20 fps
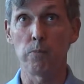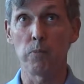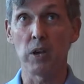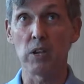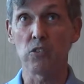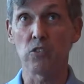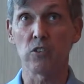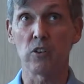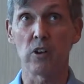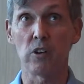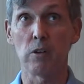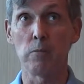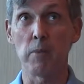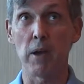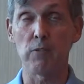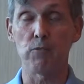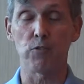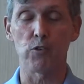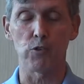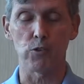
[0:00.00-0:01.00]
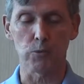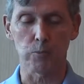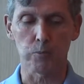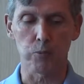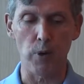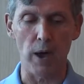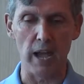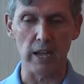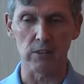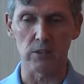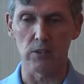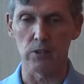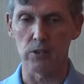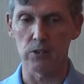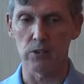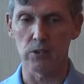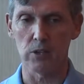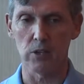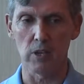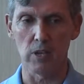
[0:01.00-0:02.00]
I started my first
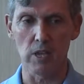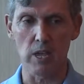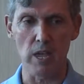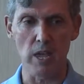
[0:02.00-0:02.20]
practice,